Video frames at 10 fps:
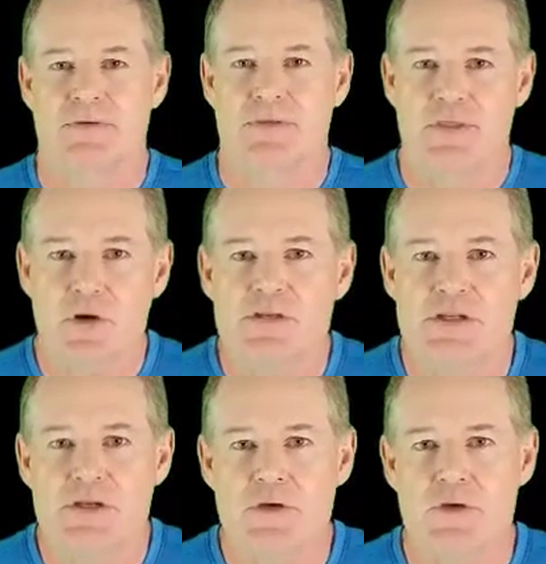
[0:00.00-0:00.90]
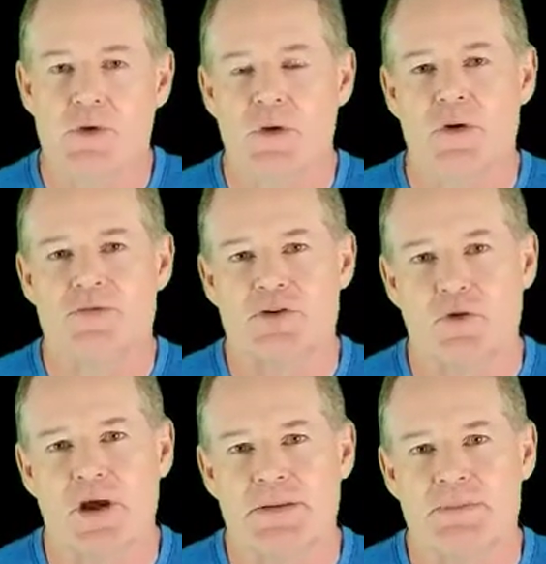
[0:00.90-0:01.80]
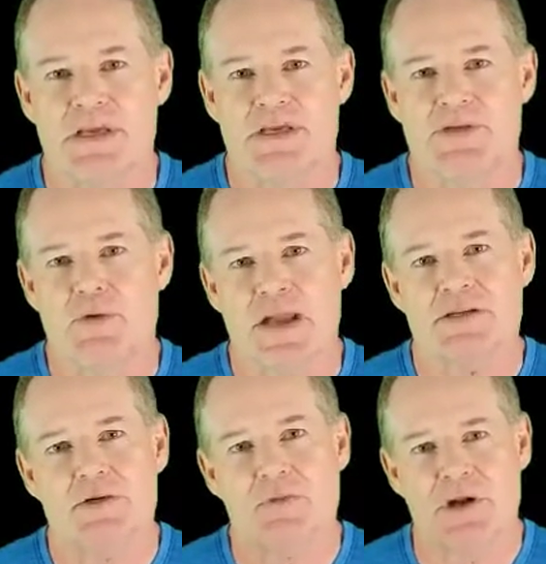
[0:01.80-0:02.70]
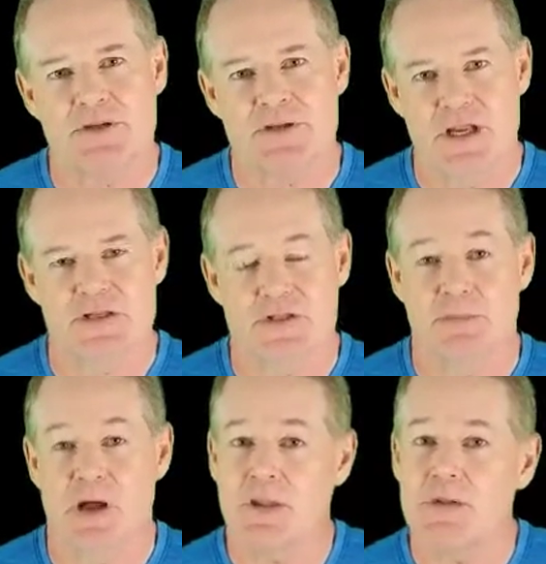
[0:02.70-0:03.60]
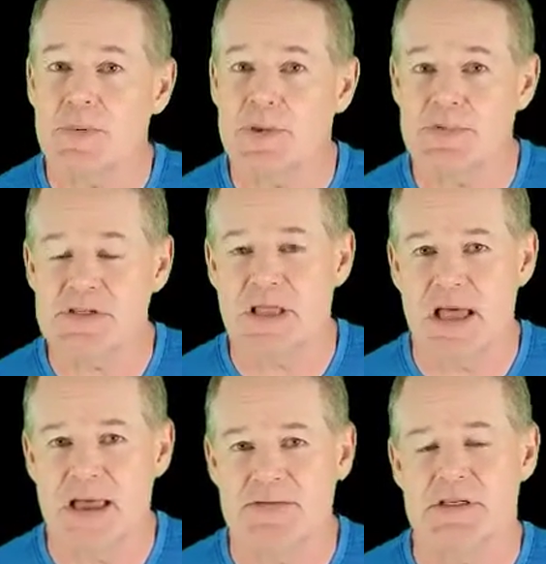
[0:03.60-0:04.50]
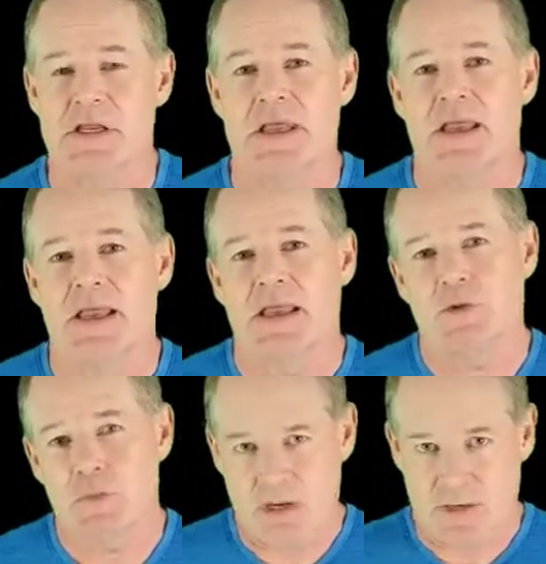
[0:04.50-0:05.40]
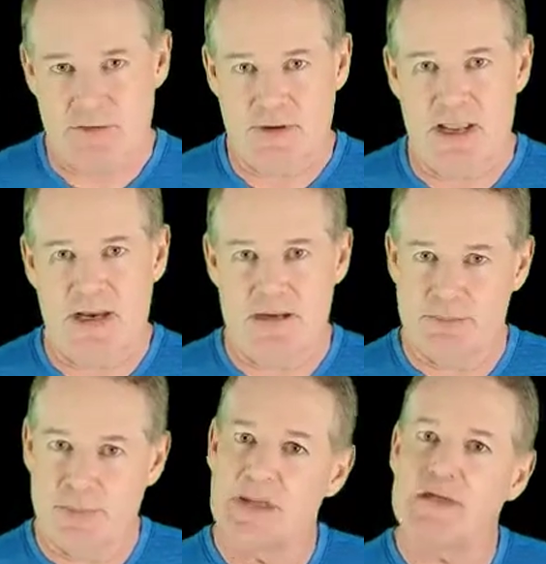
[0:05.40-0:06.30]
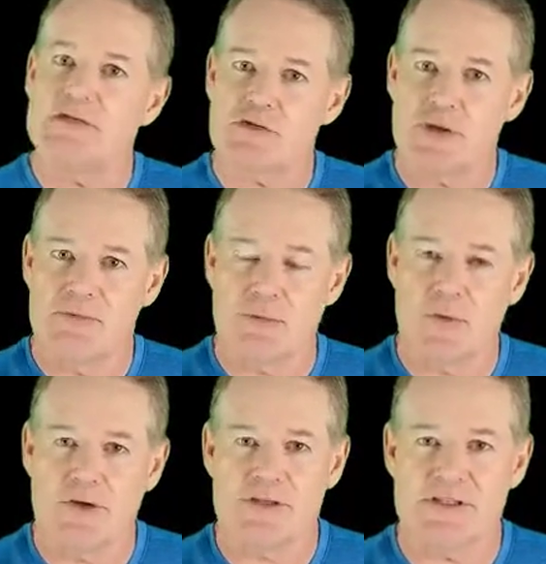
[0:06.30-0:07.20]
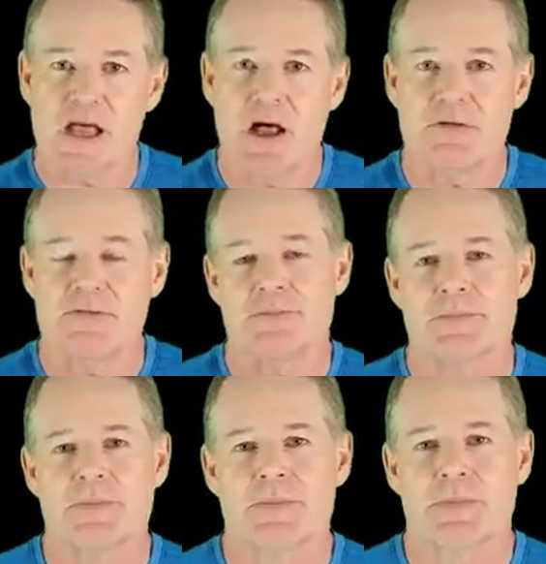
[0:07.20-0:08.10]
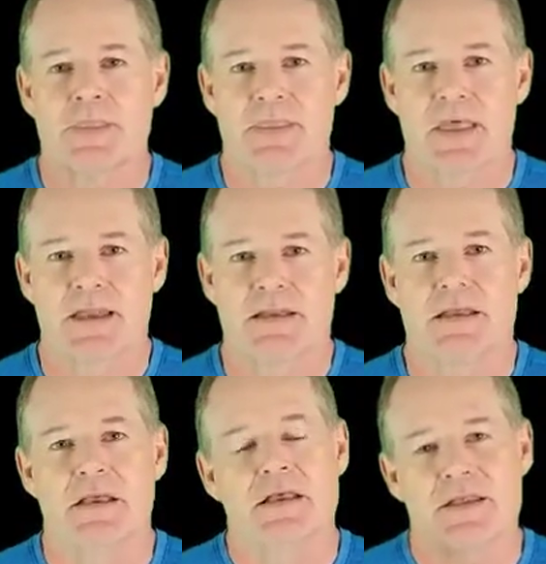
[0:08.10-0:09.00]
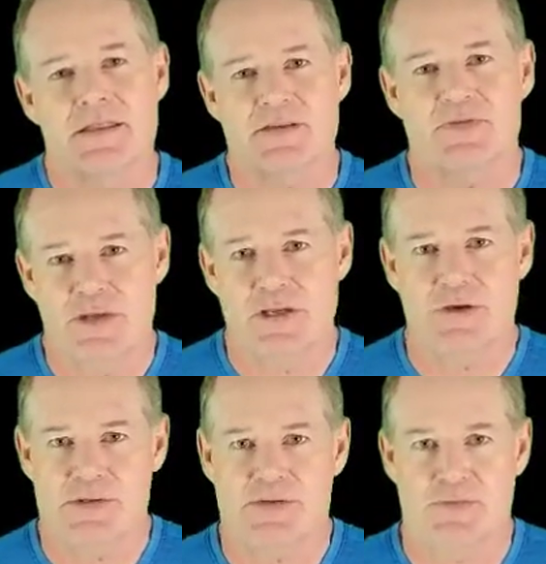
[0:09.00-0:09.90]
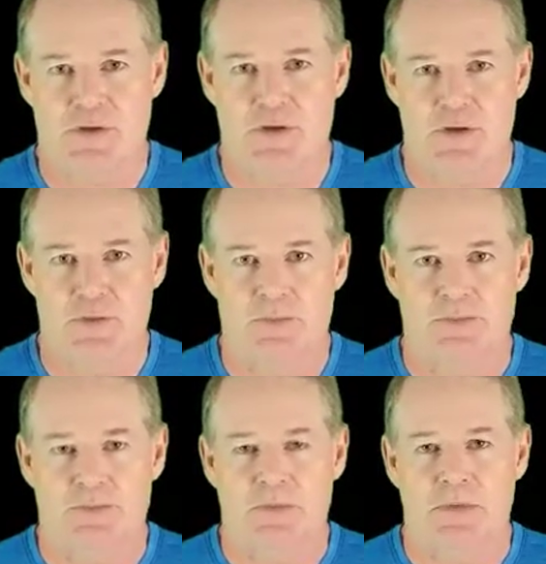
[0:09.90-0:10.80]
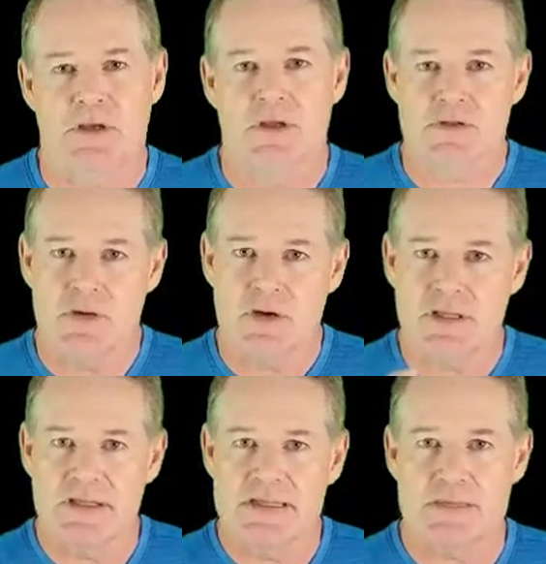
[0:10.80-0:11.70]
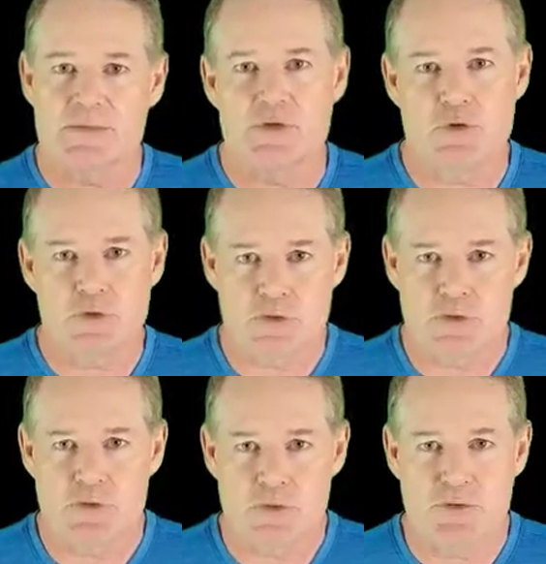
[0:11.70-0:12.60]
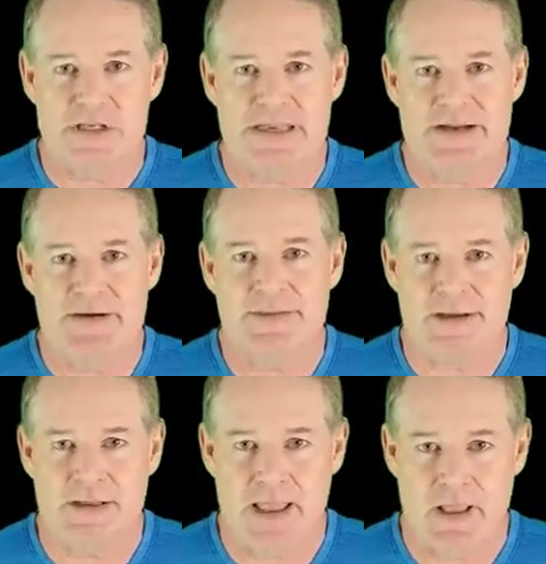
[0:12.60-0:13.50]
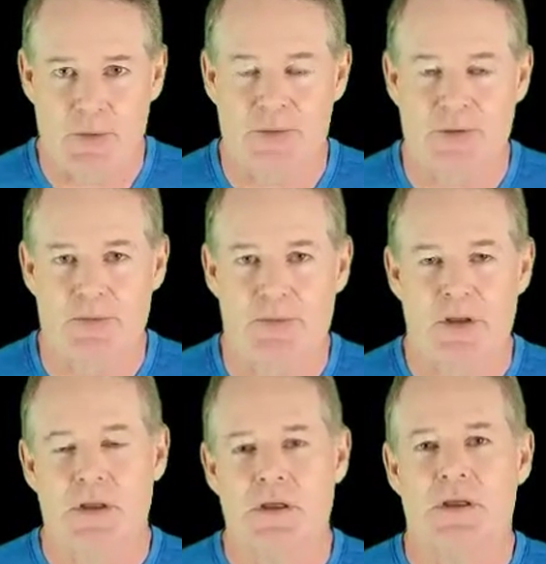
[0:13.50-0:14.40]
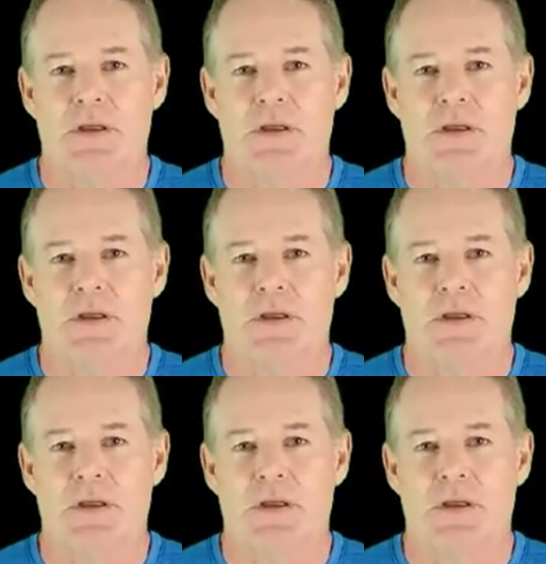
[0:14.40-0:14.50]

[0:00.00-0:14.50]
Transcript: But for those of you who have joined because you actually want to change some other people's lives and you want to create an abundance stream for yourself, then this video is for you. So I'm going to list some tools here that'll help you.